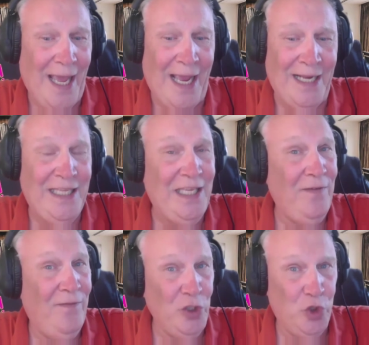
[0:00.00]
And he
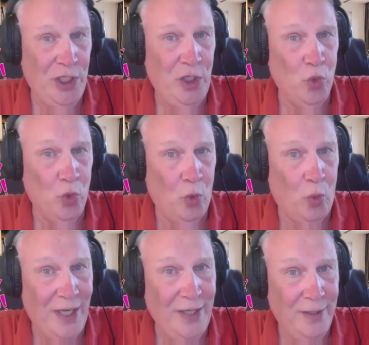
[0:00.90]
eventually
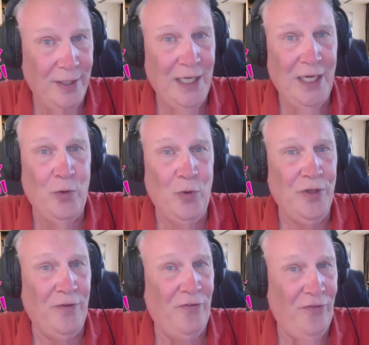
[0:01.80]
won. It
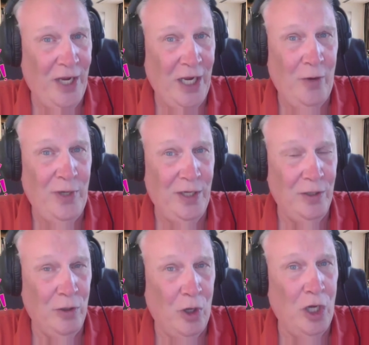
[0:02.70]
was a very
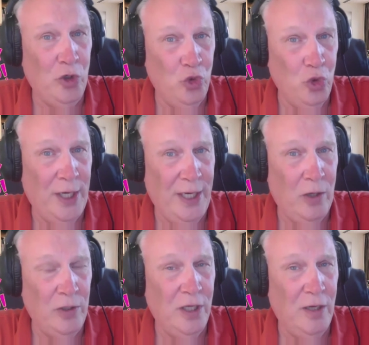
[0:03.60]
long,
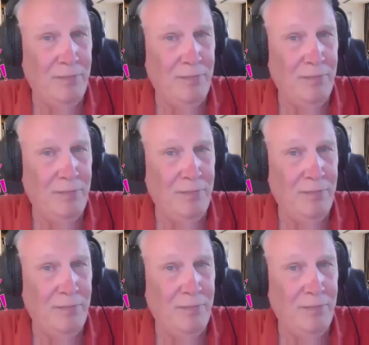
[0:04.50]
drawn-out